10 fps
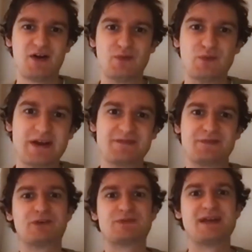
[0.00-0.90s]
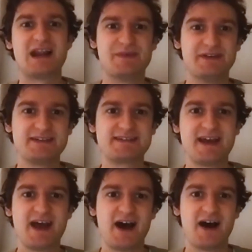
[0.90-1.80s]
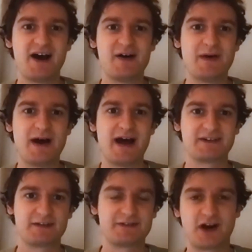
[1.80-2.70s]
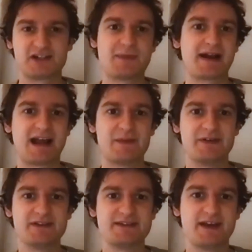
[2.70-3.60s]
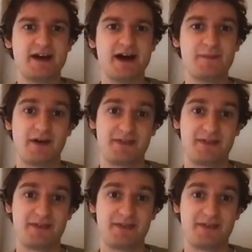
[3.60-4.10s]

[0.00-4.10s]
reinforcement elements and kind of touchback elements that I